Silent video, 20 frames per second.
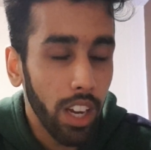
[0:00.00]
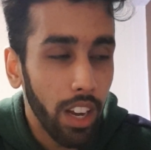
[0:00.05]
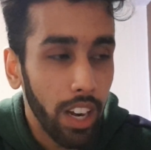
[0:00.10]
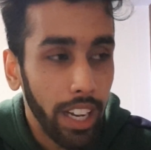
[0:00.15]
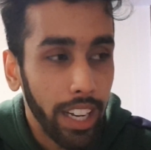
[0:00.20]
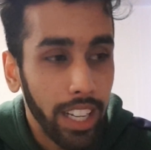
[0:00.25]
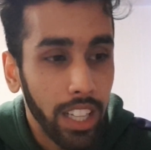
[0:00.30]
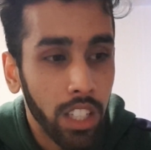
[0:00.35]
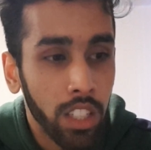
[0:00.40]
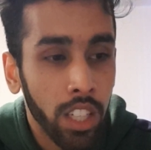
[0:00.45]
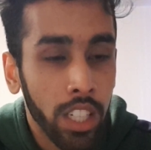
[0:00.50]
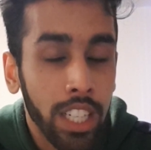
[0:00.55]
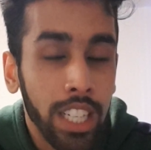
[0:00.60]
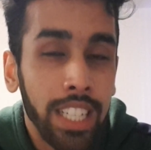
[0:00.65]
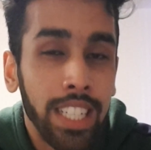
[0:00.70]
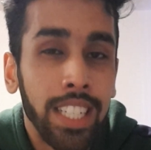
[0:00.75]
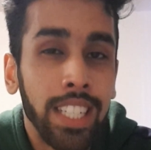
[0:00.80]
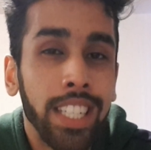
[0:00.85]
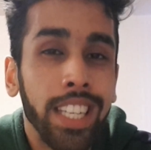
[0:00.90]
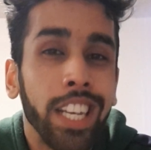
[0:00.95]
like it's such a
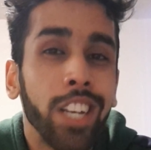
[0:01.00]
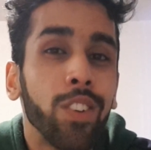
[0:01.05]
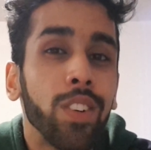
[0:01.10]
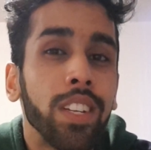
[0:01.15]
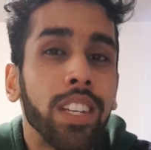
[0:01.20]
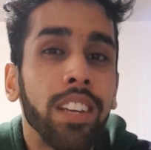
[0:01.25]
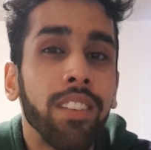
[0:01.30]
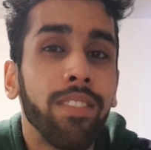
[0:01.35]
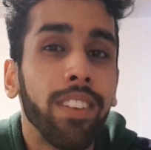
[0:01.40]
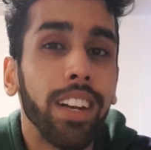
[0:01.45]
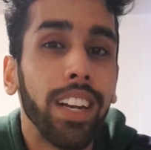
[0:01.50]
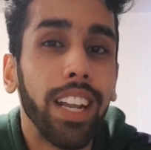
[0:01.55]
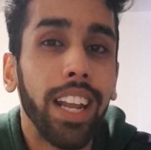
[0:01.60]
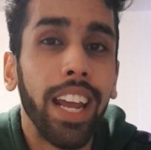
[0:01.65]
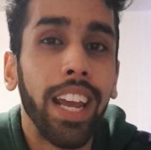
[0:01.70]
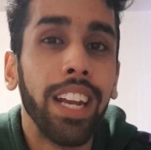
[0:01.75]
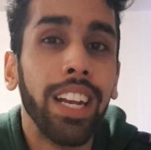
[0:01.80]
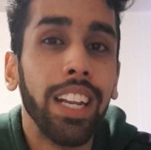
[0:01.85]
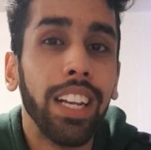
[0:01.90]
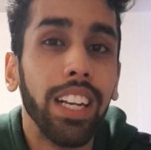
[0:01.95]
secretive and
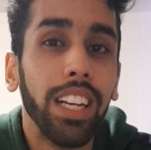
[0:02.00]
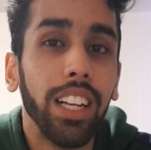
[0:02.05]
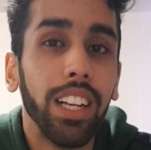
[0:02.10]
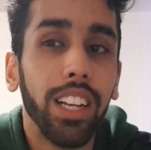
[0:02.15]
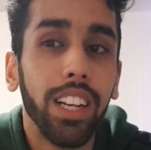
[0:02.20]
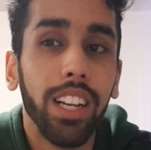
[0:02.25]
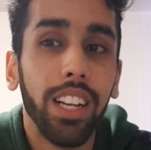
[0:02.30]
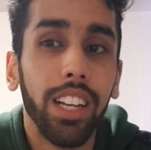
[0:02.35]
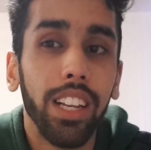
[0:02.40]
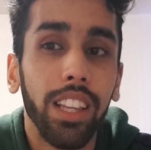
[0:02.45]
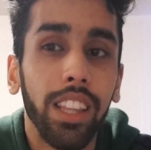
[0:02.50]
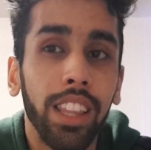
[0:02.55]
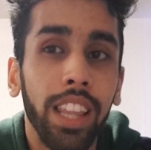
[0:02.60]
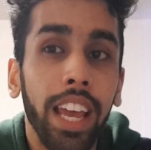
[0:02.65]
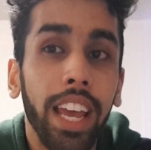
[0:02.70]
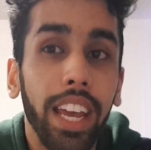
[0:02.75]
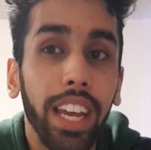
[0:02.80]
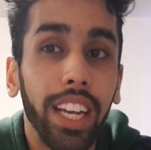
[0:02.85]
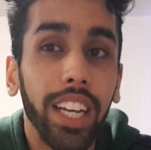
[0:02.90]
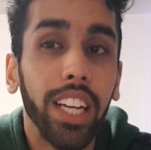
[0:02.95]
hidden
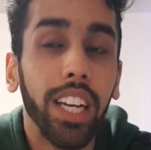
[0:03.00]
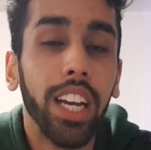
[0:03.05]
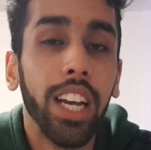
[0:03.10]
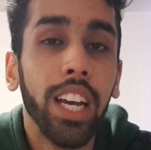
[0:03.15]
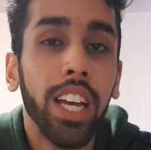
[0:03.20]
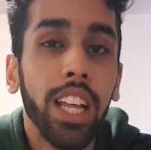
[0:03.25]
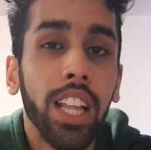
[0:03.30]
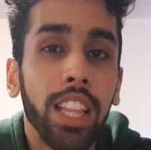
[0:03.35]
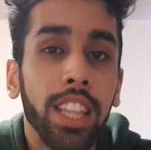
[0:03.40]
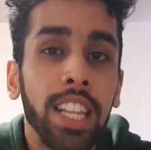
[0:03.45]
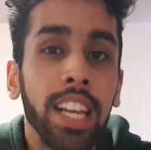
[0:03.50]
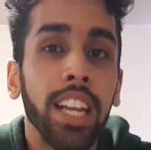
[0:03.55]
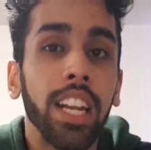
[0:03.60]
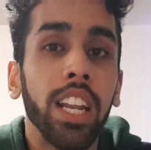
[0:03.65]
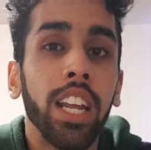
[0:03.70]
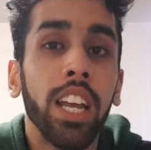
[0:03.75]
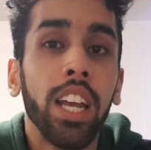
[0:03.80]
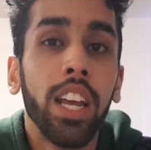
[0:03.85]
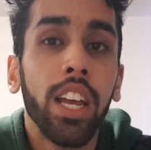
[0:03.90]
thing that